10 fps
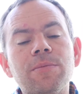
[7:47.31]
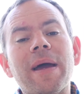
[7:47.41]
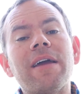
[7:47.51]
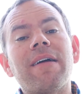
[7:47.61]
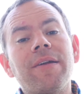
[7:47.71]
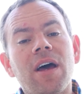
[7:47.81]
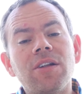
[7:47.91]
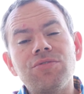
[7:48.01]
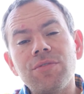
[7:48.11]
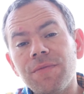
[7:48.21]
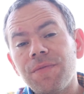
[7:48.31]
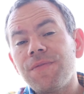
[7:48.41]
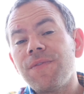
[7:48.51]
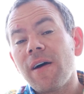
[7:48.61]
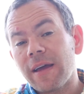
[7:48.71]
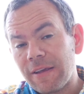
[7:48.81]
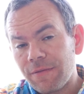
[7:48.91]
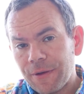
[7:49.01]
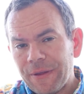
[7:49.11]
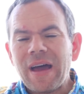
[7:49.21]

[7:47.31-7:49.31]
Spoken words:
to pay around 105.